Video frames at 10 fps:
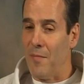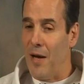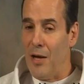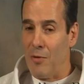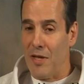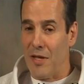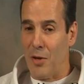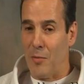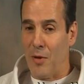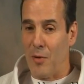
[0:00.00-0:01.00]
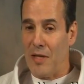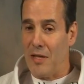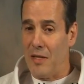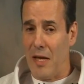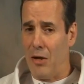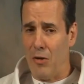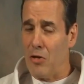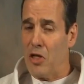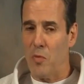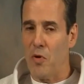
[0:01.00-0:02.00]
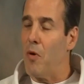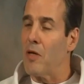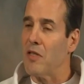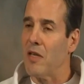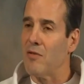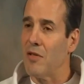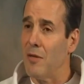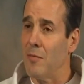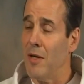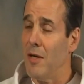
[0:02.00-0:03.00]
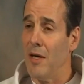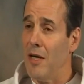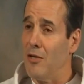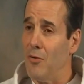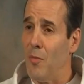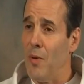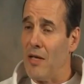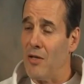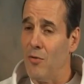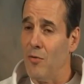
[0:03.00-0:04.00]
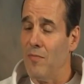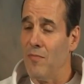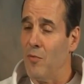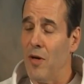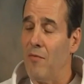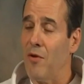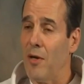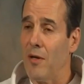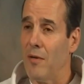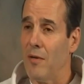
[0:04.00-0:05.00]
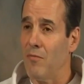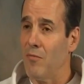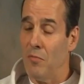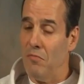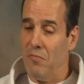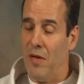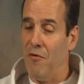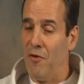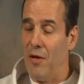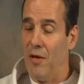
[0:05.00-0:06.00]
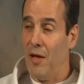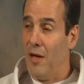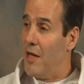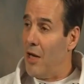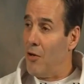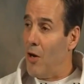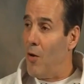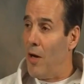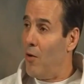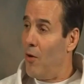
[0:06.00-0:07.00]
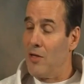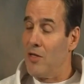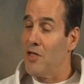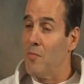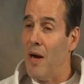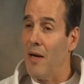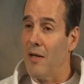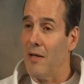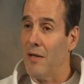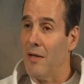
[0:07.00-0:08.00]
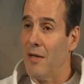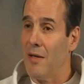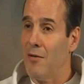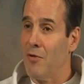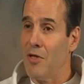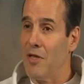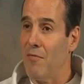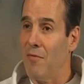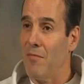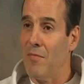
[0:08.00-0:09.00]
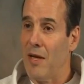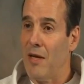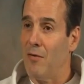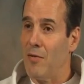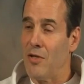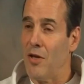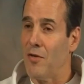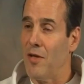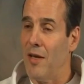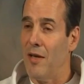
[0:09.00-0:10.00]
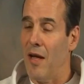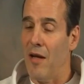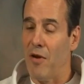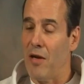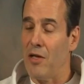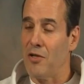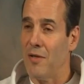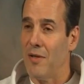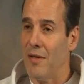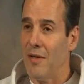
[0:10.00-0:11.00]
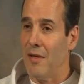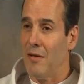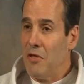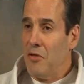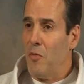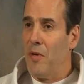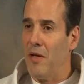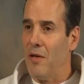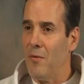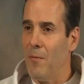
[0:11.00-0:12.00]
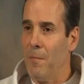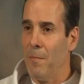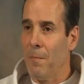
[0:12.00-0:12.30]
Hélio was kind of a little bit crazy. He's like, no, just put a boxing gloves on him and do your best. Do whatever you want. Do anything. And I look at Royler. Royler was just smiling. He was just having, like it was another day, having a lunch. It was no big deal.